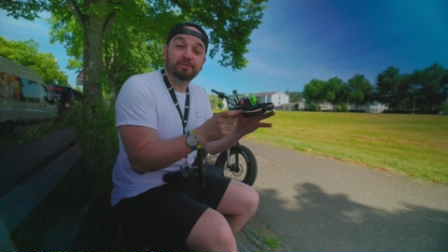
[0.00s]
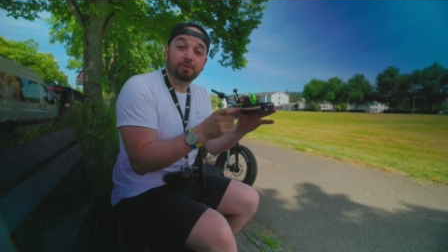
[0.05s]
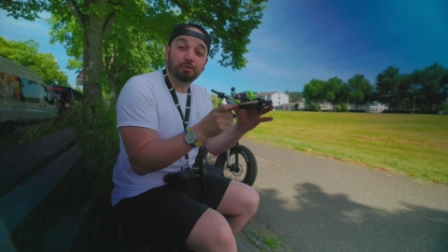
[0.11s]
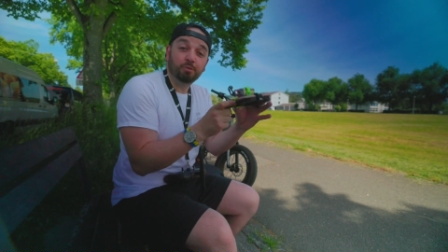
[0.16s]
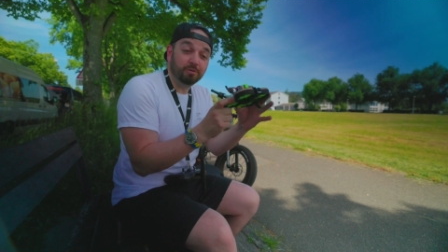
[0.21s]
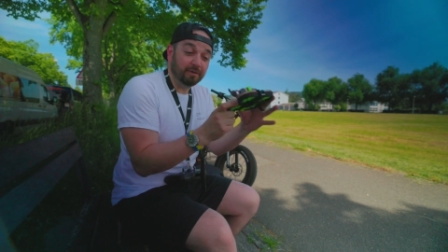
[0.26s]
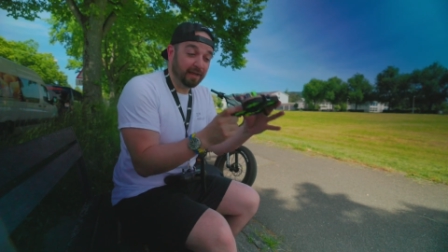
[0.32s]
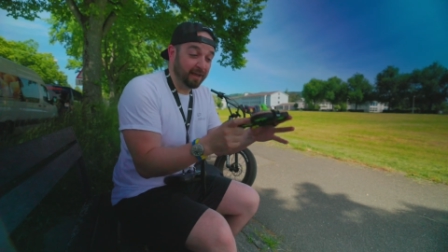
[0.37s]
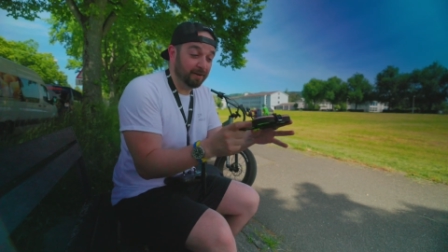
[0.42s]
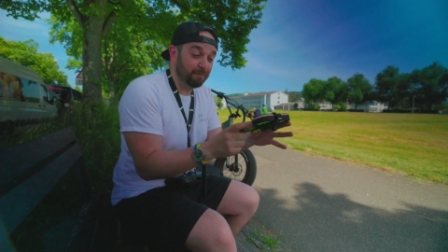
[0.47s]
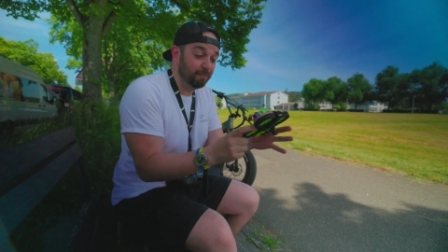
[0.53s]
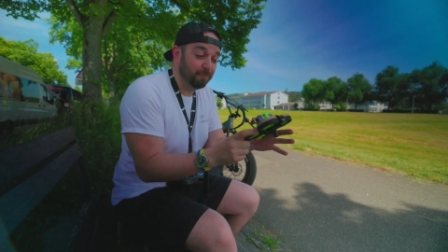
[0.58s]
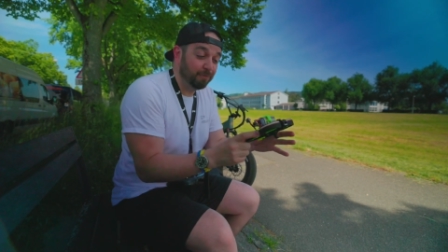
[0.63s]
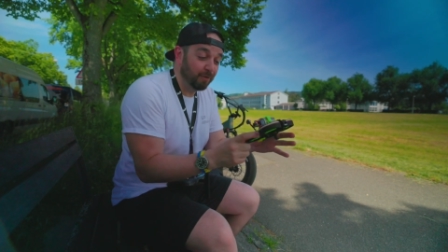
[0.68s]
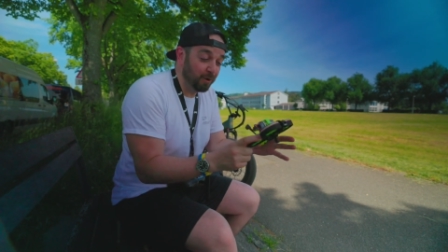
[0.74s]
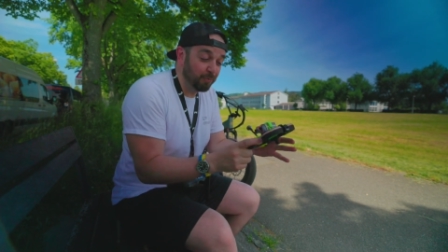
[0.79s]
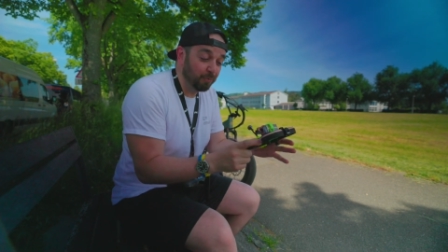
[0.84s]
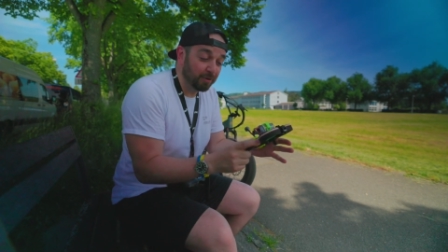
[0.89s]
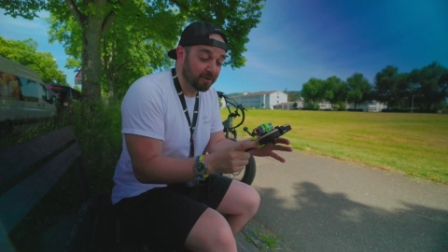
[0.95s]
you can
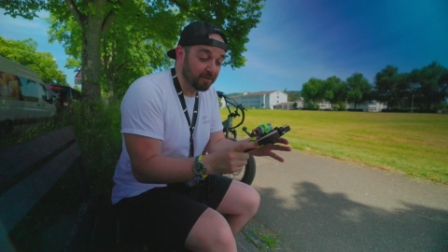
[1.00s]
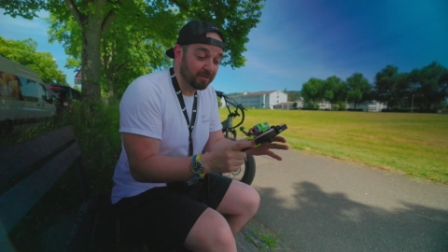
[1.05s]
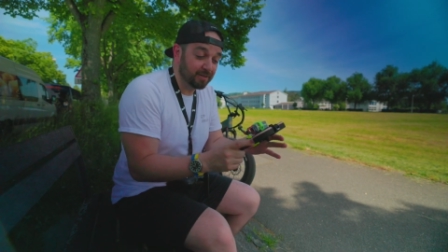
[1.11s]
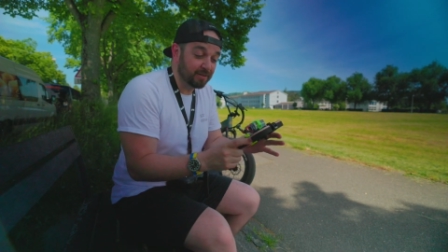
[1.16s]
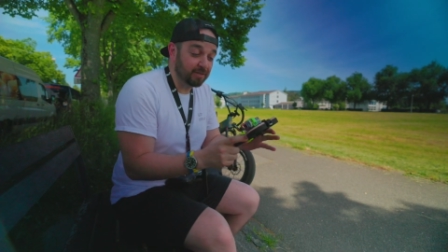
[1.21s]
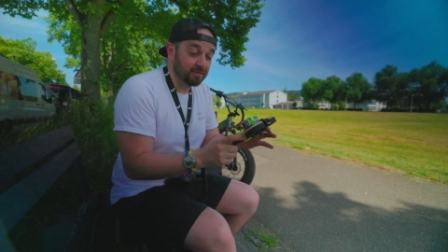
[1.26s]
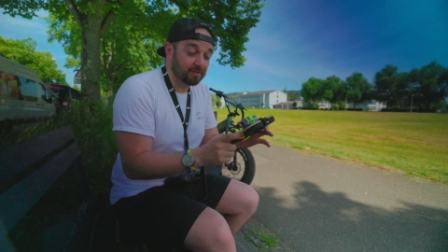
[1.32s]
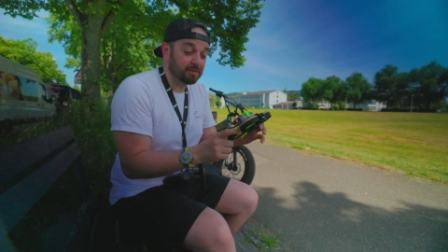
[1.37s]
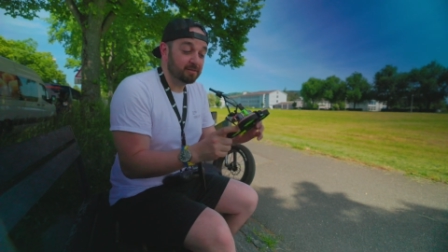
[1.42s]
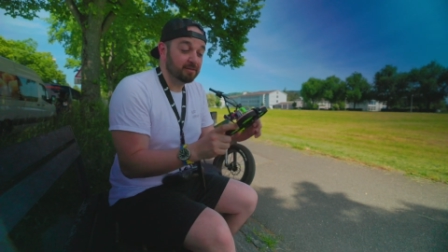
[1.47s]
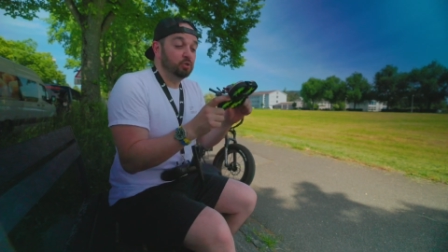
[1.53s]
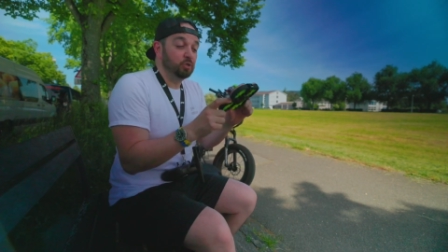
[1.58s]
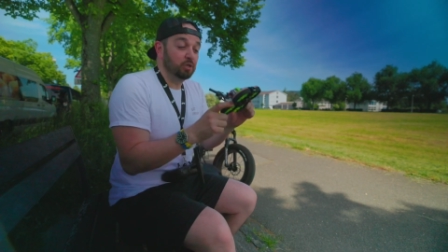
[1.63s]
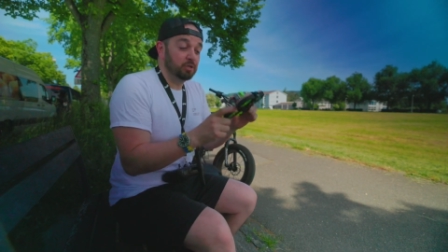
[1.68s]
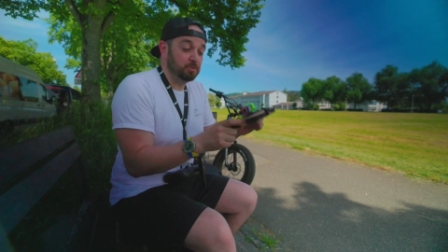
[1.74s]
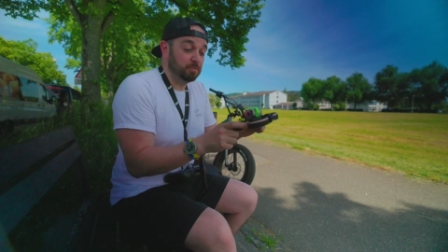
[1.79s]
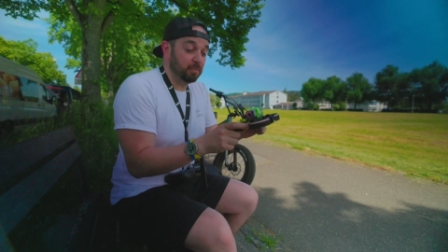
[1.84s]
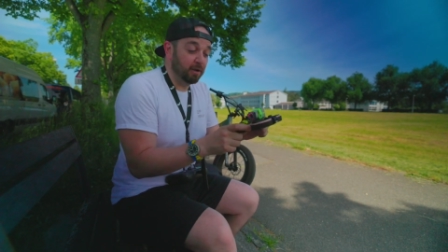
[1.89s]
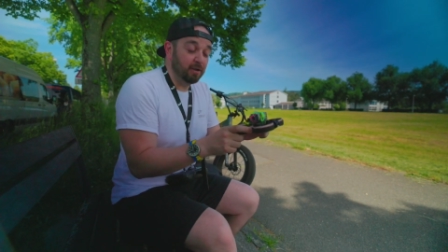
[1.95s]
fly one of these
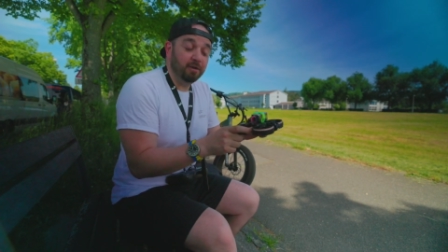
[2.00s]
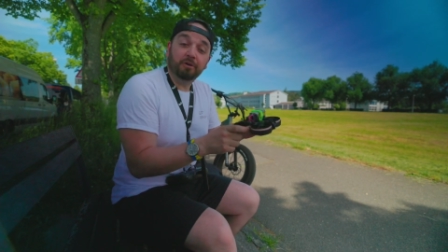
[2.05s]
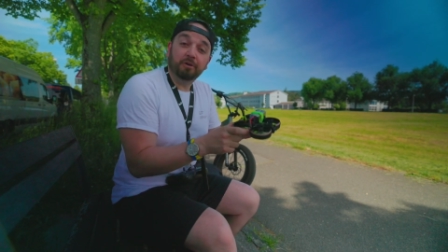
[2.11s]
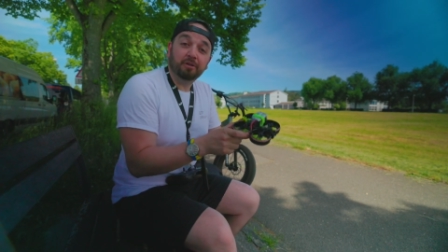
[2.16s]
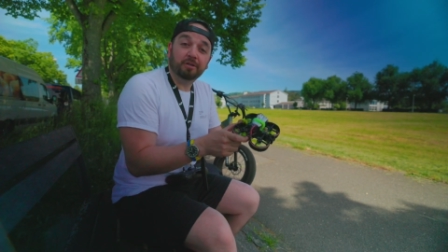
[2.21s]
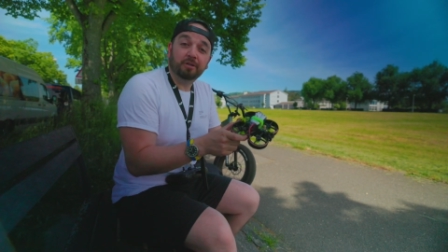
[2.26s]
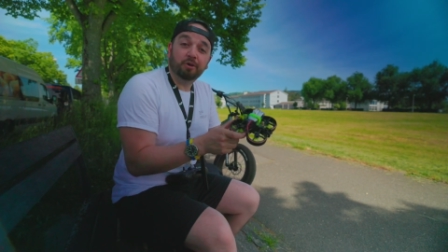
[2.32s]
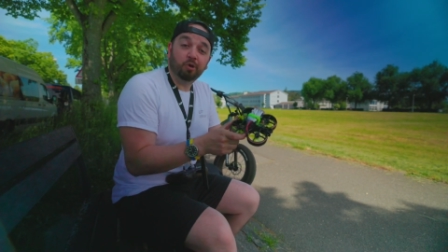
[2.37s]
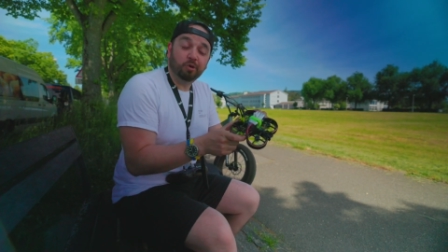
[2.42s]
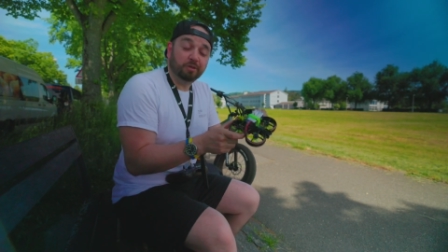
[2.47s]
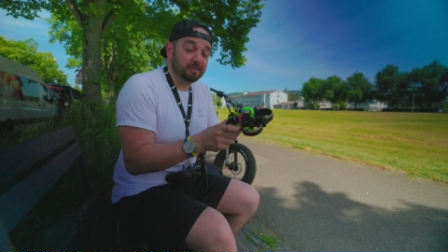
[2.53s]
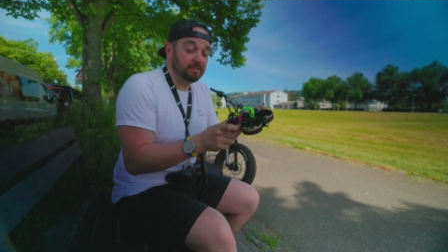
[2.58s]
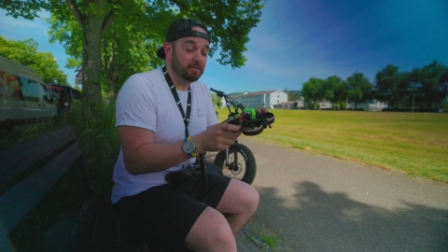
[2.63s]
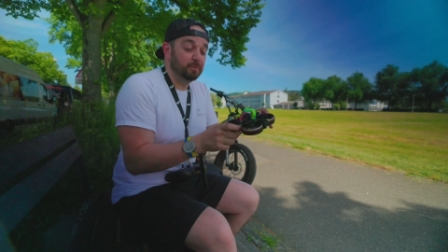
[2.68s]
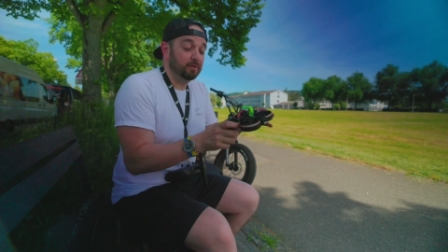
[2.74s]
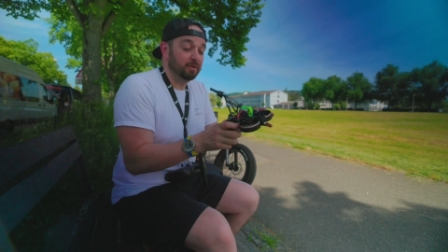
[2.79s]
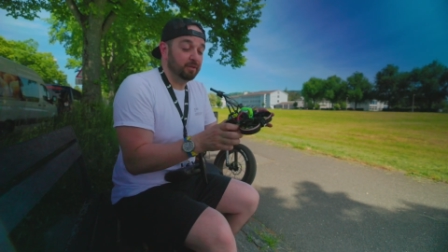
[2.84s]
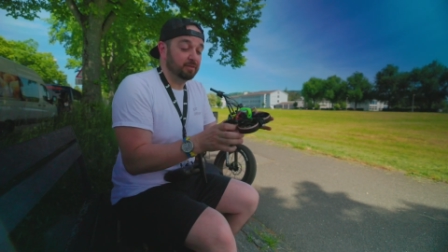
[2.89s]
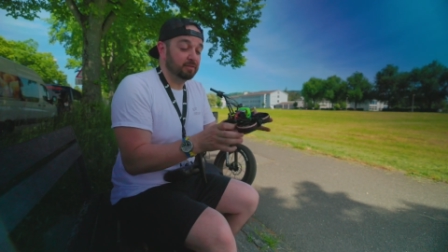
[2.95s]
just by learning on a
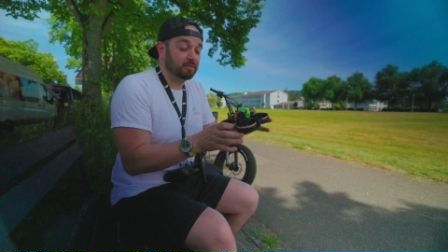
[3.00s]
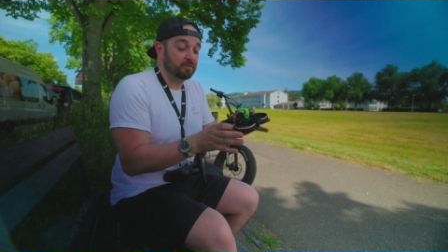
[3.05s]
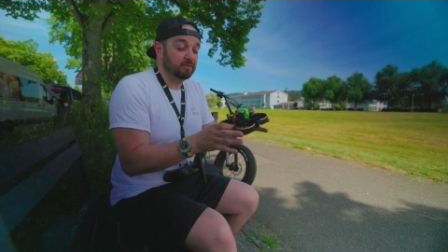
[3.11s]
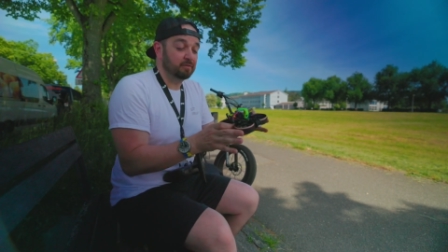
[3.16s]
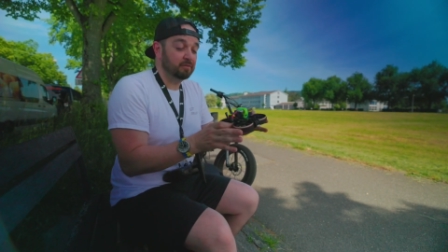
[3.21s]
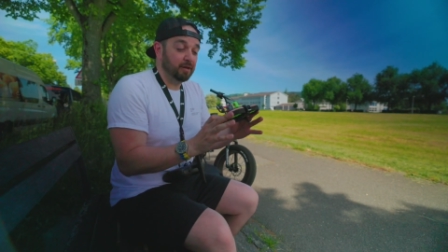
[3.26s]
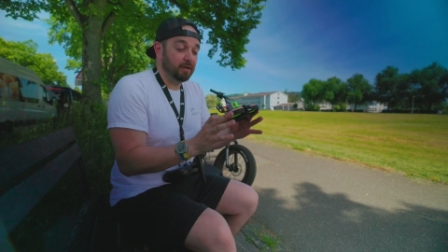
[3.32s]
simulator,